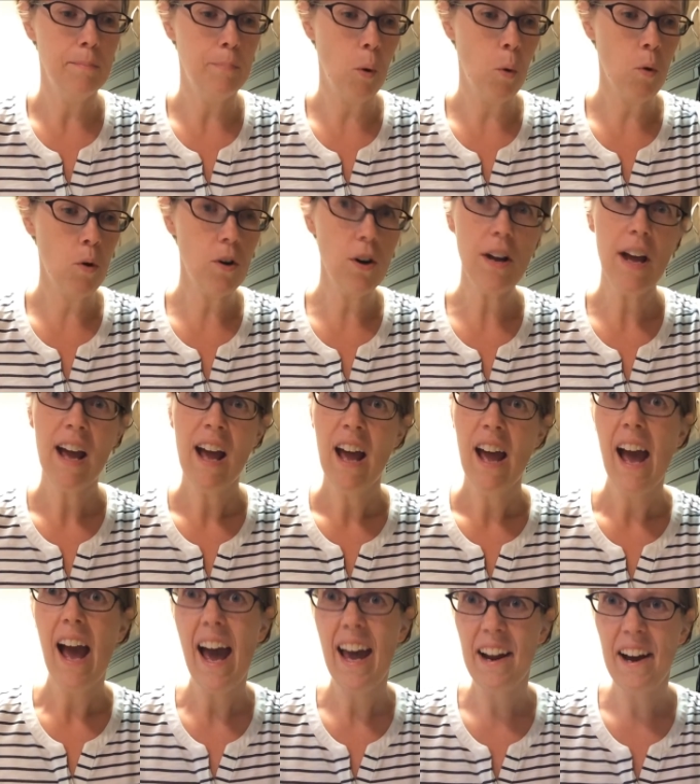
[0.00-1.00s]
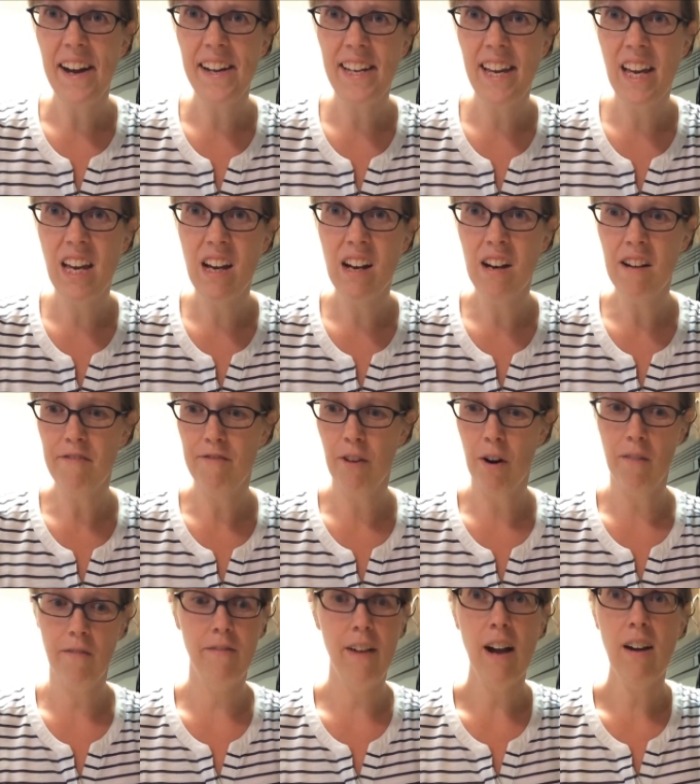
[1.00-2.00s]
board at IKEA
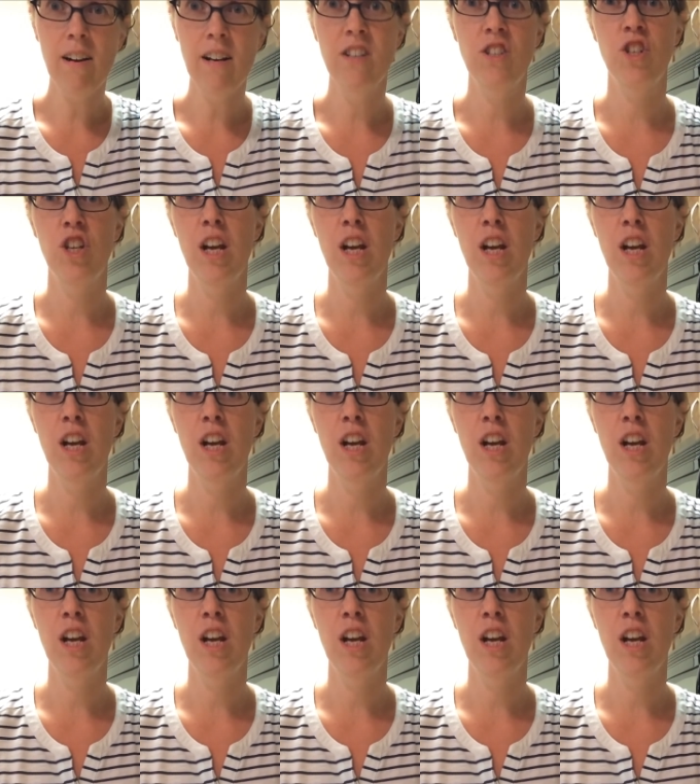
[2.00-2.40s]
for very